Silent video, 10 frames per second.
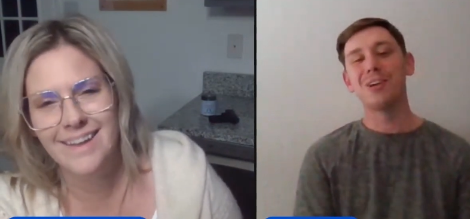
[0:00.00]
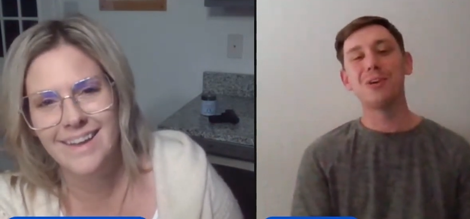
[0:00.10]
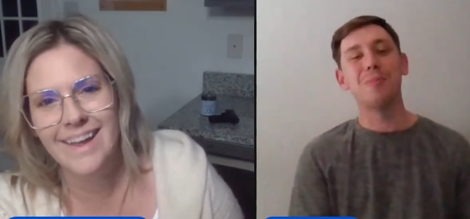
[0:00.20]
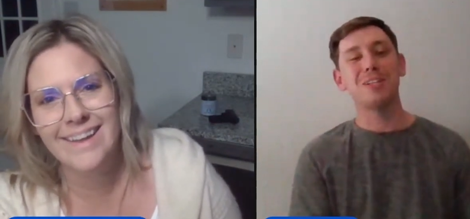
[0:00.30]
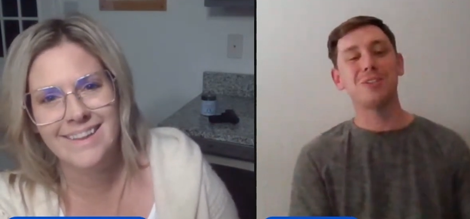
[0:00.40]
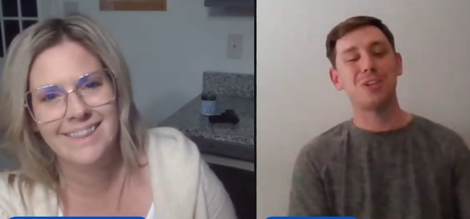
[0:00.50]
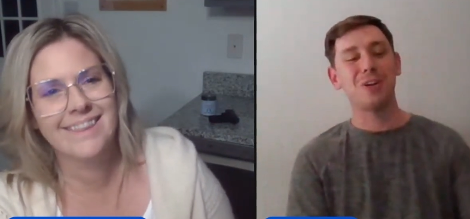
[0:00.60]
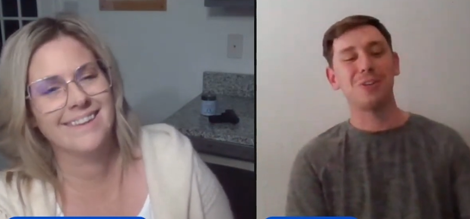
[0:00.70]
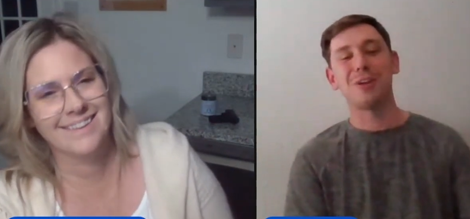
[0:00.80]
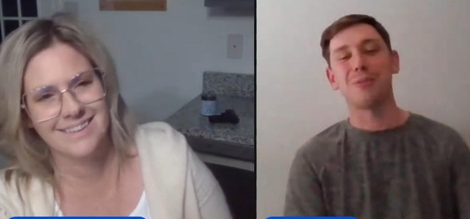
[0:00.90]
Speaker 1: good message here
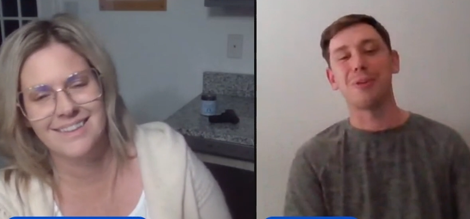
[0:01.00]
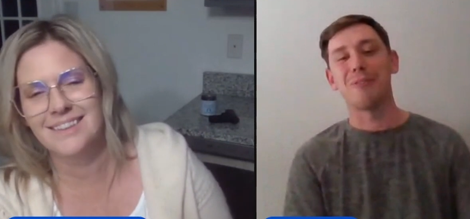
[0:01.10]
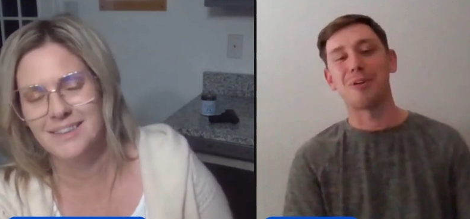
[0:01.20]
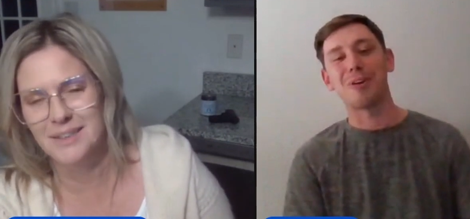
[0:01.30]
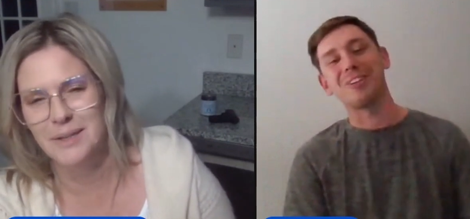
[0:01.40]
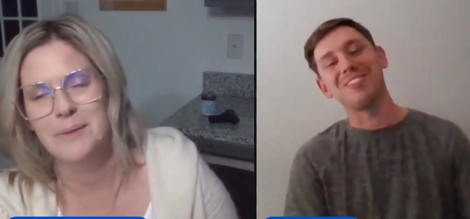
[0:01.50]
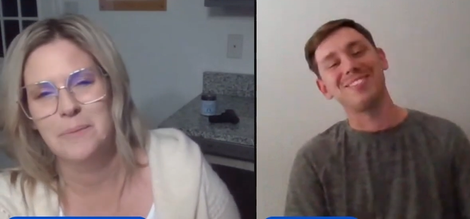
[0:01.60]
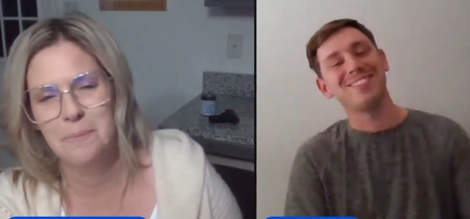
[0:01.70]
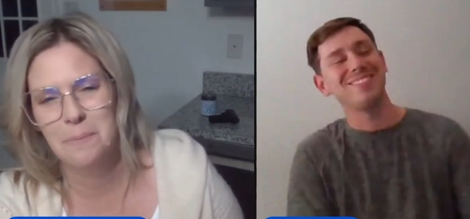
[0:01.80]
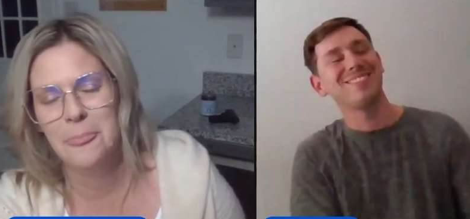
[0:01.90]
and there will never hurt.
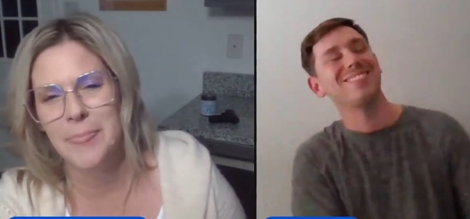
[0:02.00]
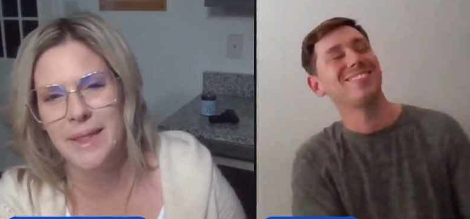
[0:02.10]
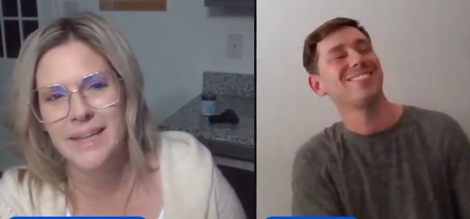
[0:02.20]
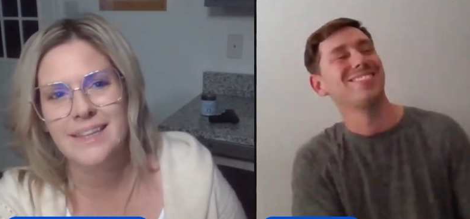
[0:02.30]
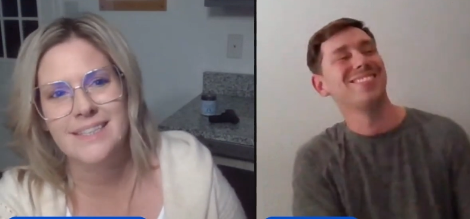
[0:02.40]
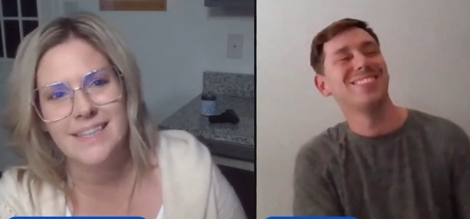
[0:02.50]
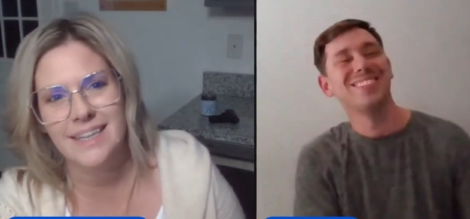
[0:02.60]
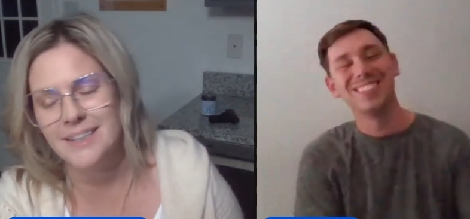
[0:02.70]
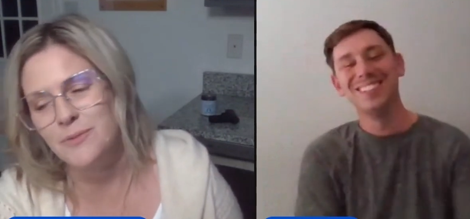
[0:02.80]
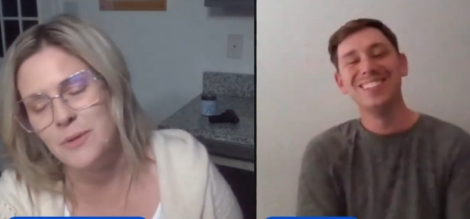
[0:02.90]

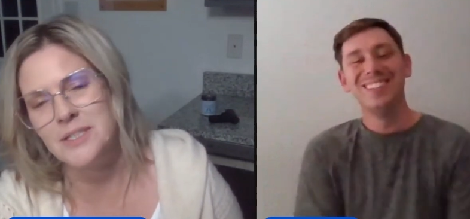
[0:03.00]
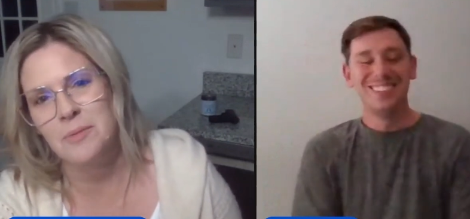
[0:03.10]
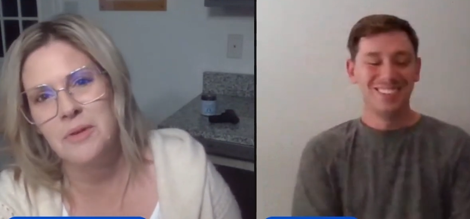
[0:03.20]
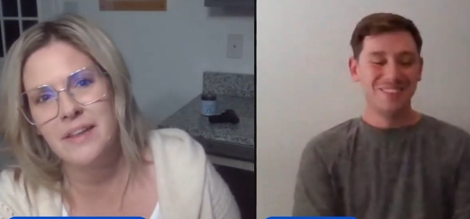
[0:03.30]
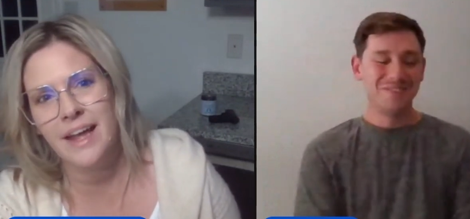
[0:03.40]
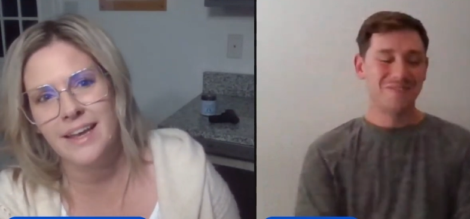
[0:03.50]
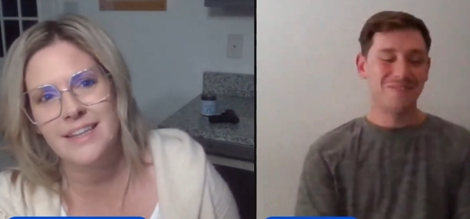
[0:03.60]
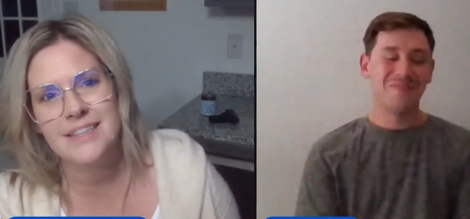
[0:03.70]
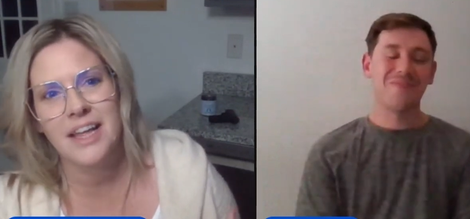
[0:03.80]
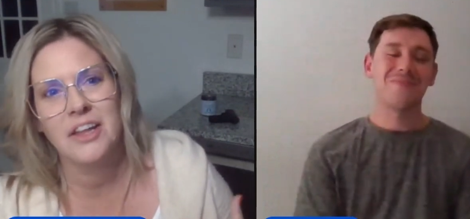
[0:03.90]
Speaker 2: Listen, for someone that
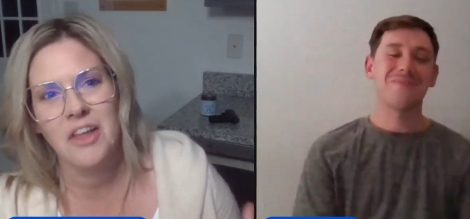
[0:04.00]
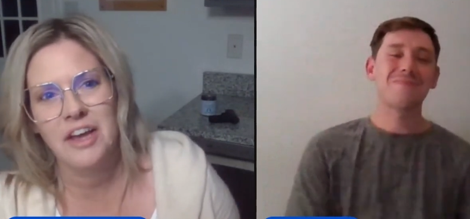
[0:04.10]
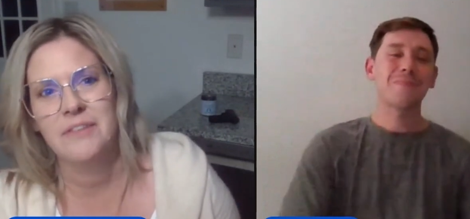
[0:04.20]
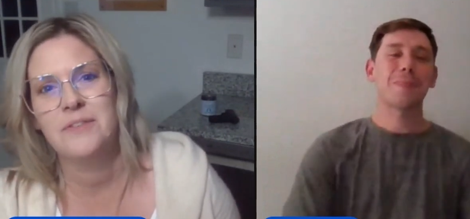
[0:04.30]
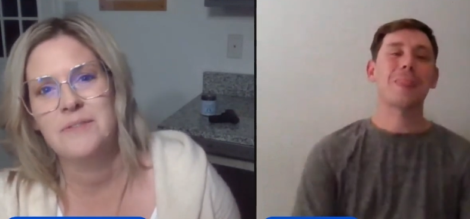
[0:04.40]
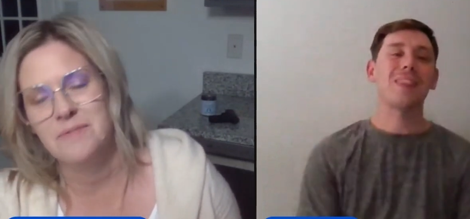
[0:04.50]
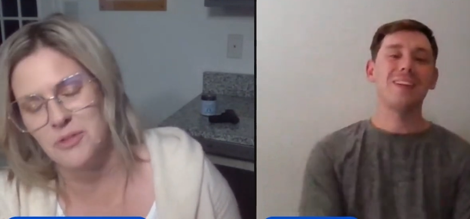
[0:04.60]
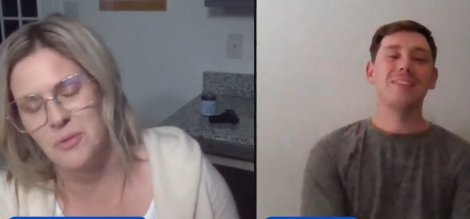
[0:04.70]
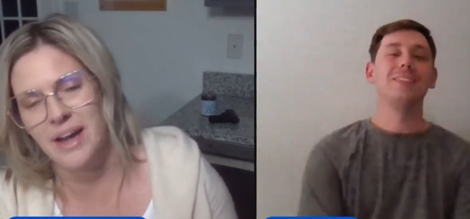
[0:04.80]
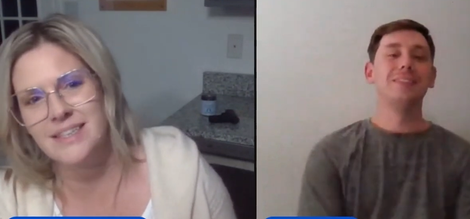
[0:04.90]
gets a lot of
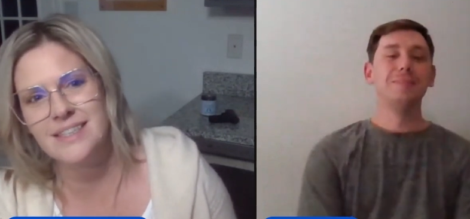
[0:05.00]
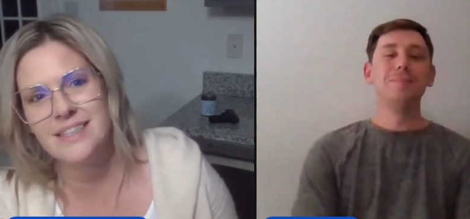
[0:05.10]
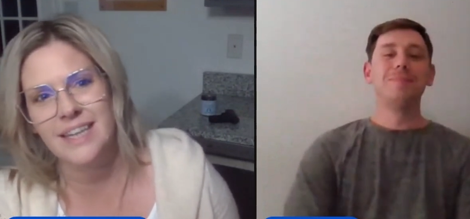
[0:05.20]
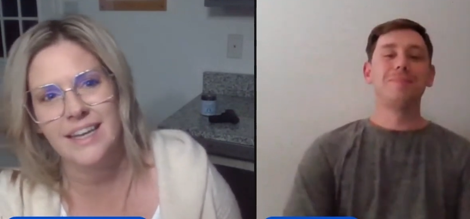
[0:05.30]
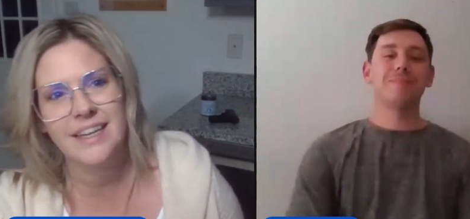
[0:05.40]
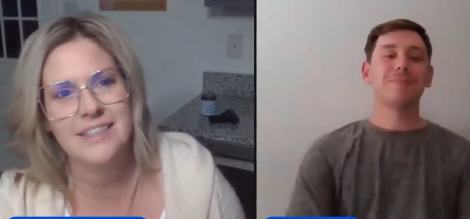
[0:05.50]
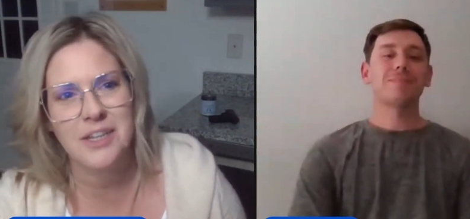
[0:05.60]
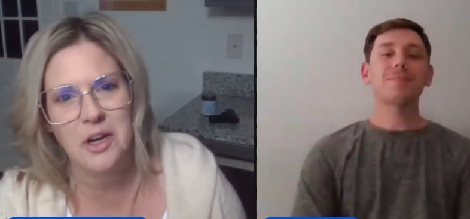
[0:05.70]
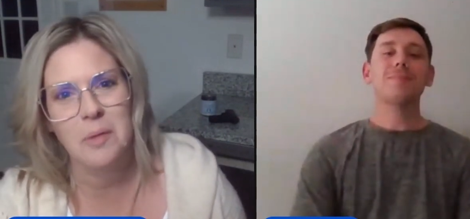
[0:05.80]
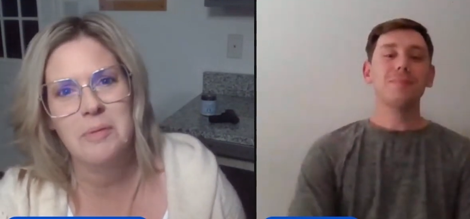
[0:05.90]
threats, take it as
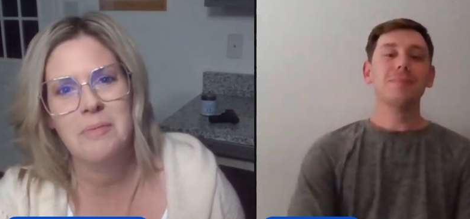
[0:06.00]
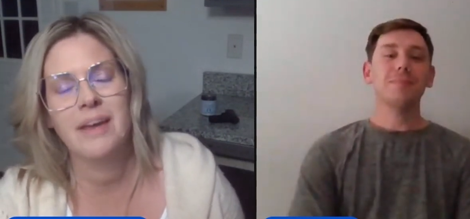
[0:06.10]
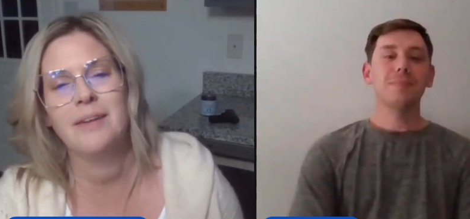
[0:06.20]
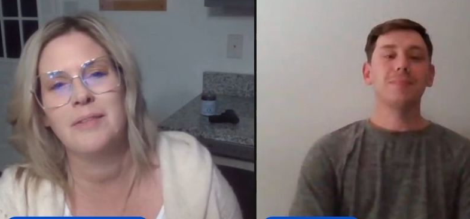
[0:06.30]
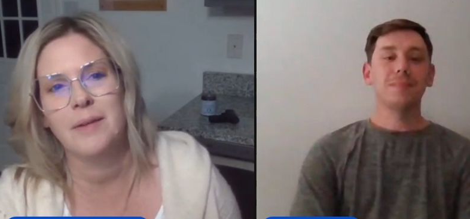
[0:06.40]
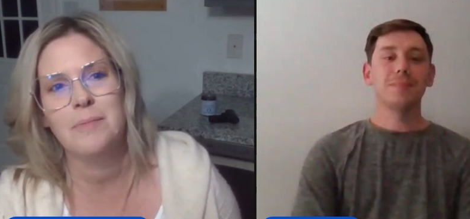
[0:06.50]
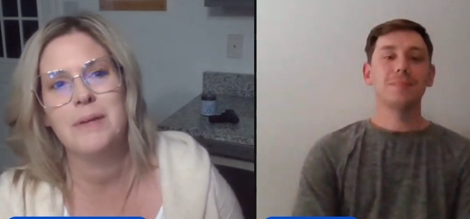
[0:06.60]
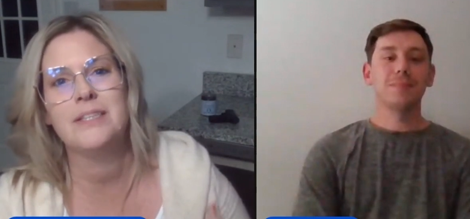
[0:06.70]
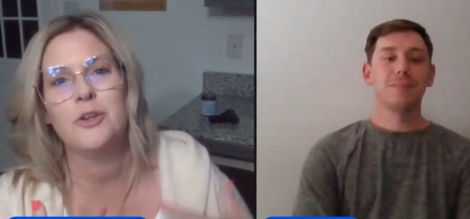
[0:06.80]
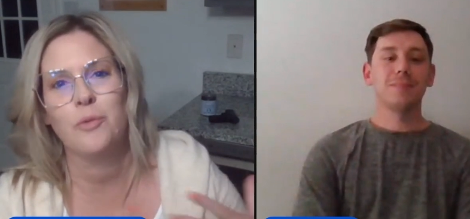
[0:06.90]
a compliment. It
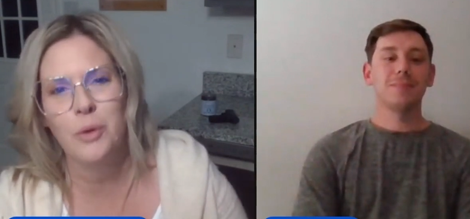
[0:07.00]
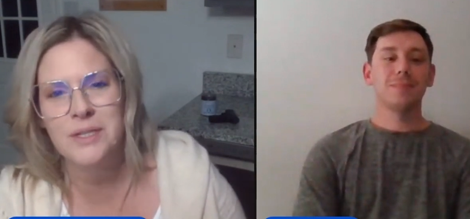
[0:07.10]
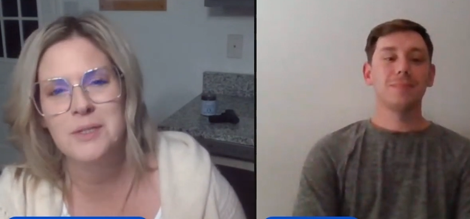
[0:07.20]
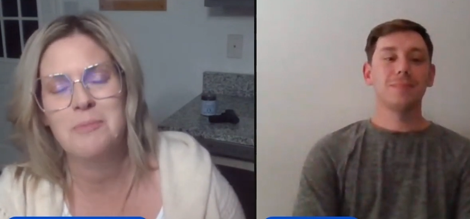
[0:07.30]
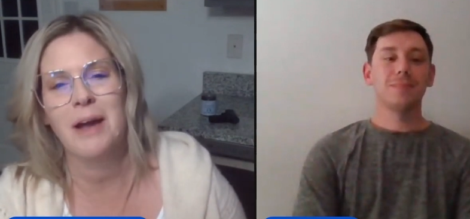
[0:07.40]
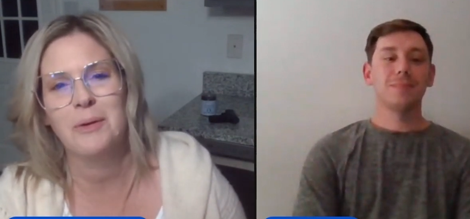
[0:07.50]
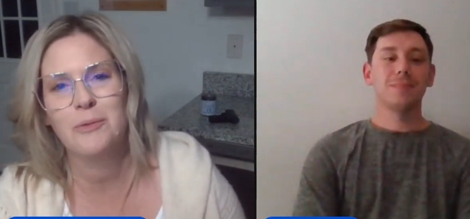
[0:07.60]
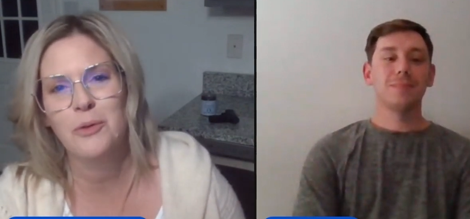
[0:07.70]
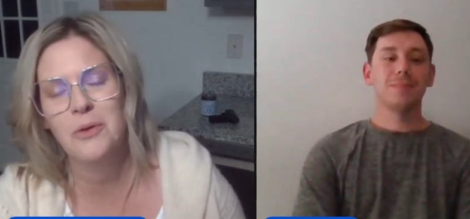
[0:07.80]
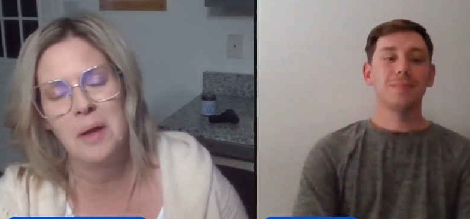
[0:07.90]
means your voice is
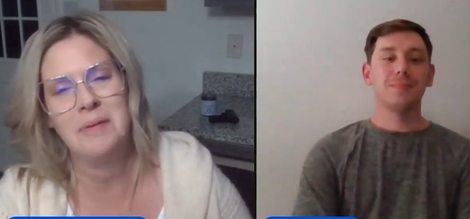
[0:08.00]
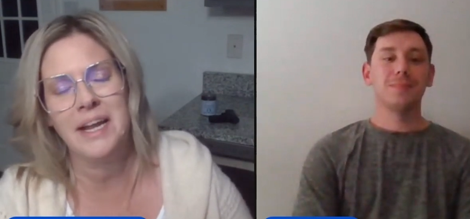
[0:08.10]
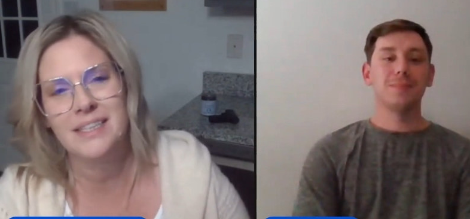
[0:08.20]
powerful. I mean,